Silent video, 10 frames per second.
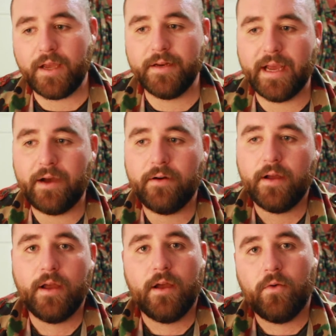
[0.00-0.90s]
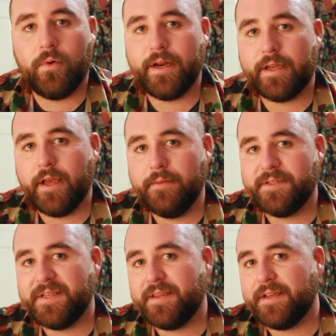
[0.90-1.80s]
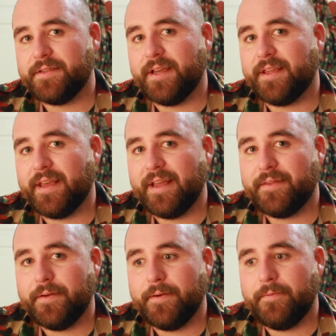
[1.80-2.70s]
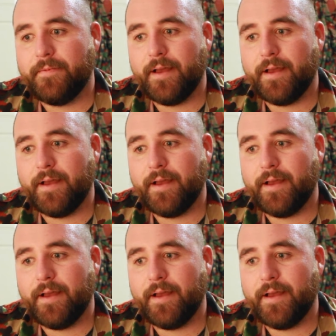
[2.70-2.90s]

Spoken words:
Now, when it comes to things like that, though,